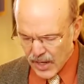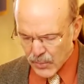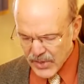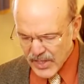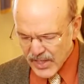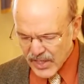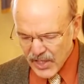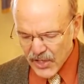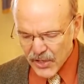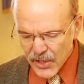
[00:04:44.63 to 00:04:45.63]
Within a
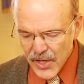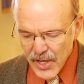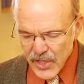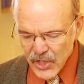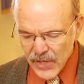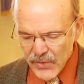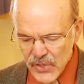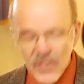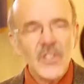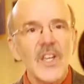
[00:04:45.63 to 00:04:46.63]
year,
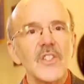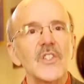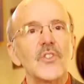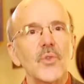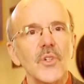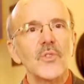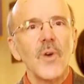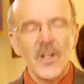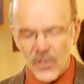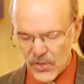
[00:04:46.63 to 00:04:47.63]
Jefferson says to George
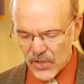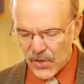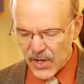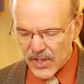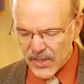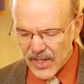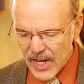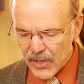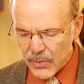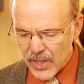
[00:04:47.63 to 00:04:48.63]
Rogers Clark that
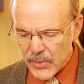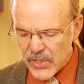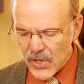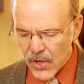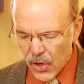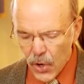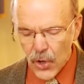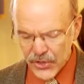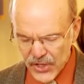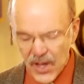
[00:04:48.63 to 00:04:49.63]
Henry was
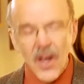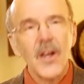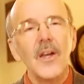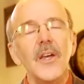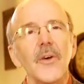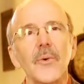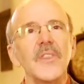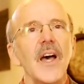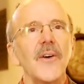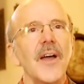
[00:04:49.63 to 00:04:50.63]
all tongue
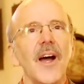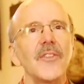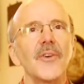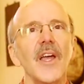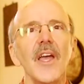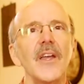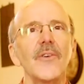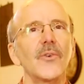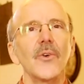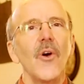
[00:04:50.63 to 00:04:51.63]
without either
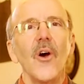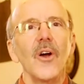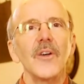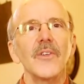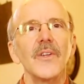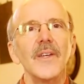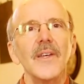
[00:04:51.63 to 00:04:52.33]
head or heart.